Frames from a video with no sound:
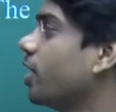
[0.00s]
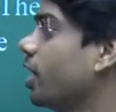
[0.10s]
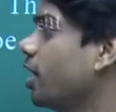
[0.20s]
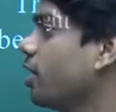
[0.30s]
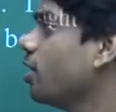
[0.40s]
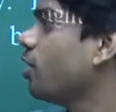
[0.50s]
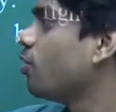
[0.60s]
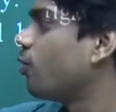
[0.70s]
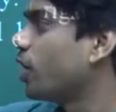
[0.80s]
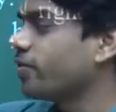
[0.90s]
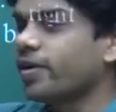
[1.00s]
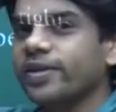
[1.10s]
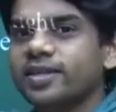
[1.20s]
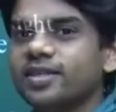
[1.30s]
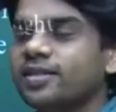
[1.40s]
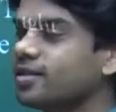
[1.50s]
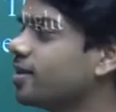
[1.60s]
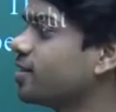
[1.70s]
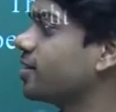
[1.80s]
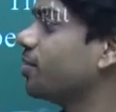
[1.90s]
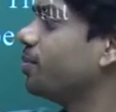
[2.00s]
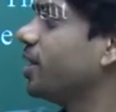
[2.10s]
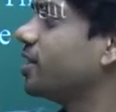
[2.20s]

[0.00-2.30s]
A. 45 degrees Celsius, B.